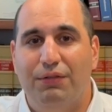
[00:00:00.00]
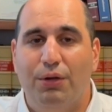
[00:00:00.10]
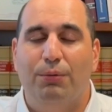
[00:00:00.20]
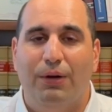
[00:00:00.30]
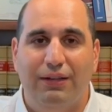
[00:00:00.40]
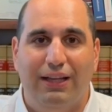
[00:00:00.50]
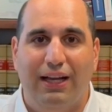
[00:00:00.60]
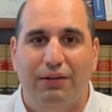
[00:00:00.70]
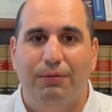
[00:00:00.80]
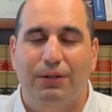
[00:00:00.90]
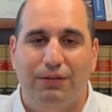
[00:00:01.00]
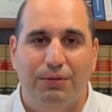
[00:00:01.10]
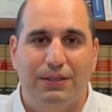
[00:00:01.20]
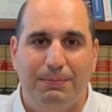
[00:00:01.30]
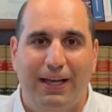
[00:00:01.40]
you a rundown of what to
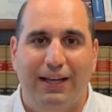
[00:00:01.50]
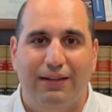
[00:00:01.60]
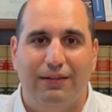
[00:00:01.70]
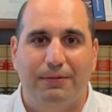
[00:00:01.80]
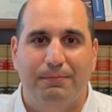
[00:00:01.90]
expect.